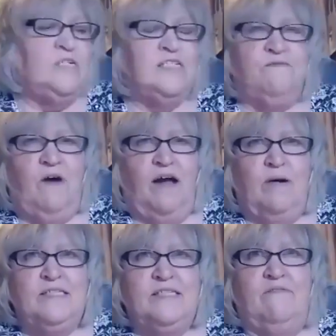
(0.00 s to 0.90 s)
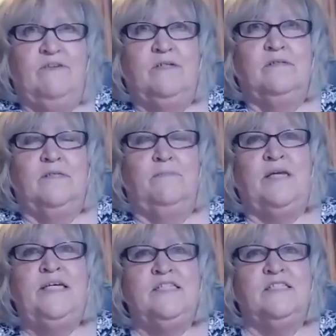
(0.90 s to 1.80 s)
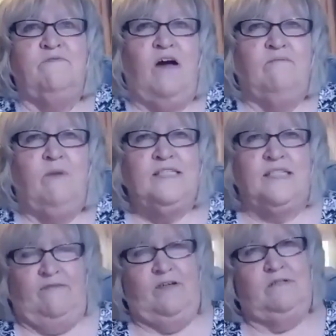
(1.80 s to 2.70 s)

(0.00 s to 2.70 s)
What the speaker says: is a 5x7. The bunny is a 5x7.